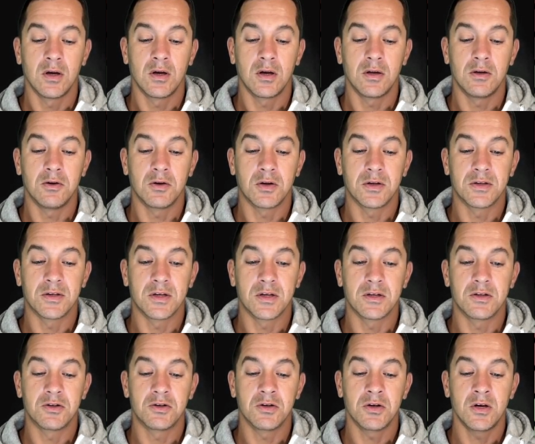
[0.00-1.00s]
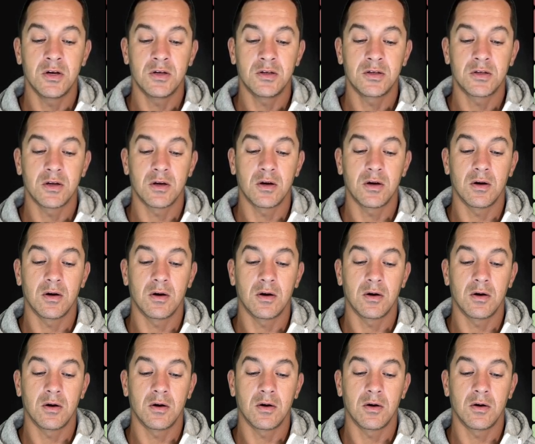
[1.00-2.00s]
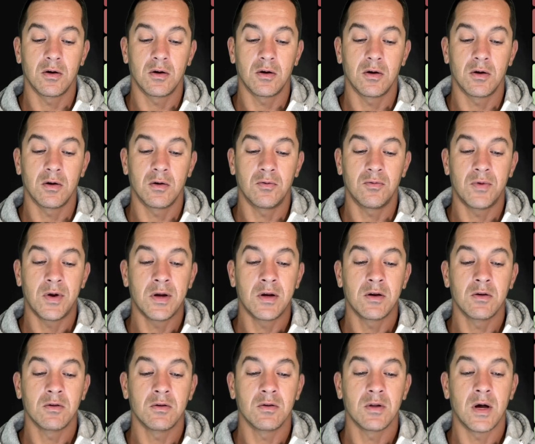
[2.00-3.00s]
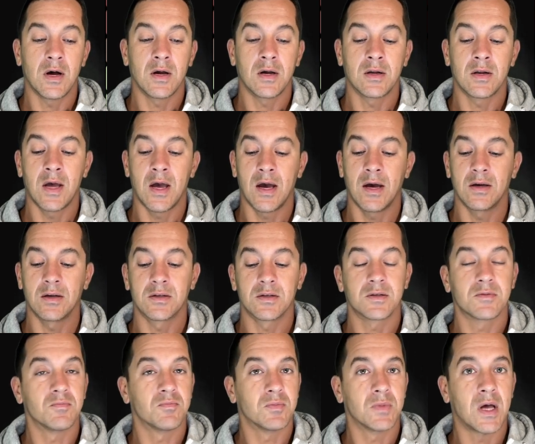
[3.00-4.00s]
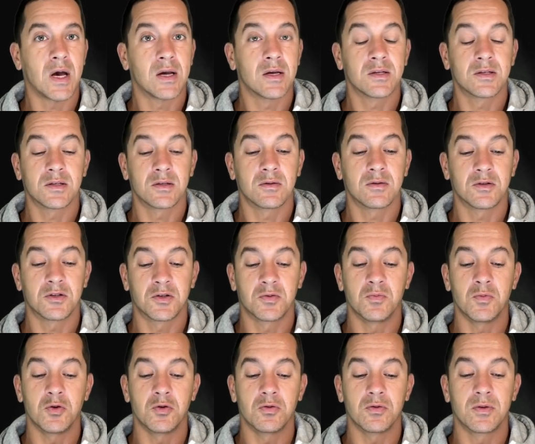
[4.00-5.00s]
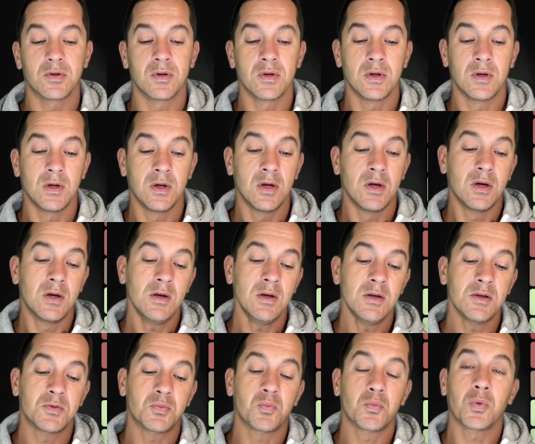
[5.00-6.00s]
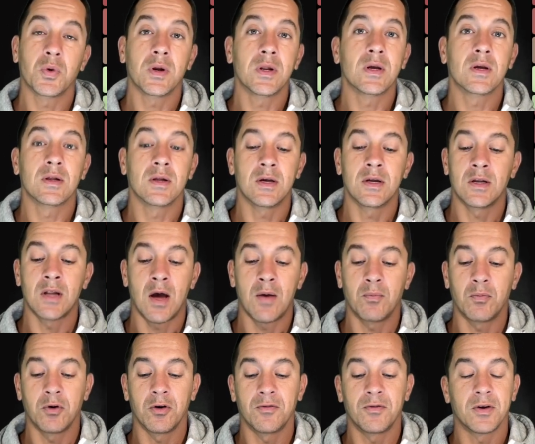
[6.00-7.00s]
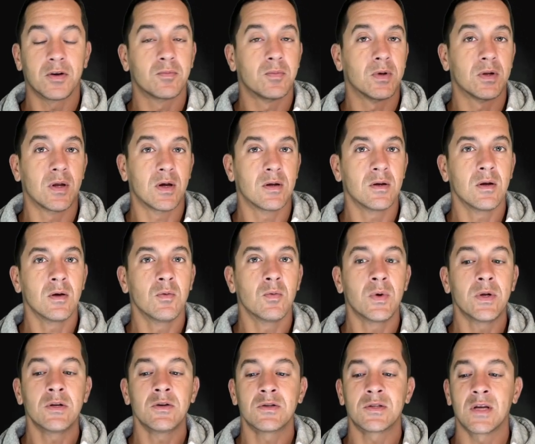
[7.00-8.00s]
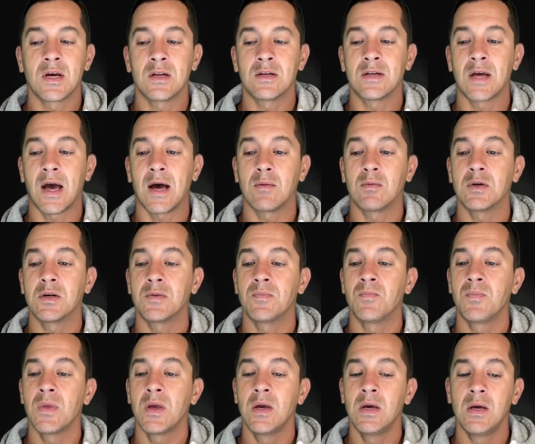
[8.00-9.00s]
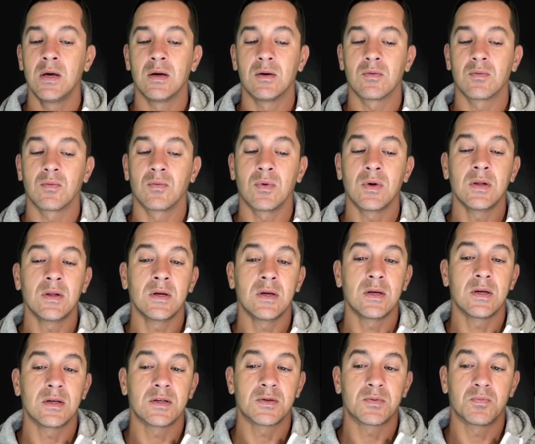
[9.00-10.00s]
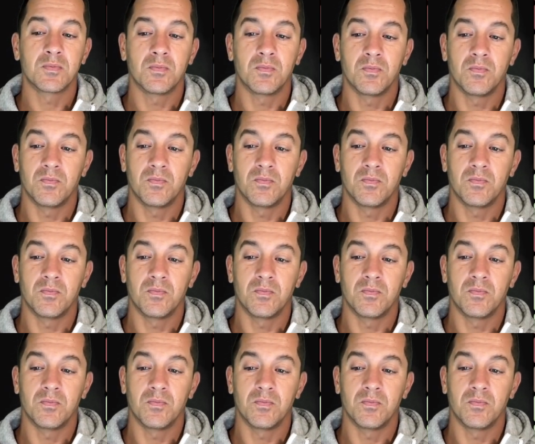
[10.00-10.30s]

You can see just a regular line has nice, smooth pretty clean, not perfect, but a Windows 10 tablet really is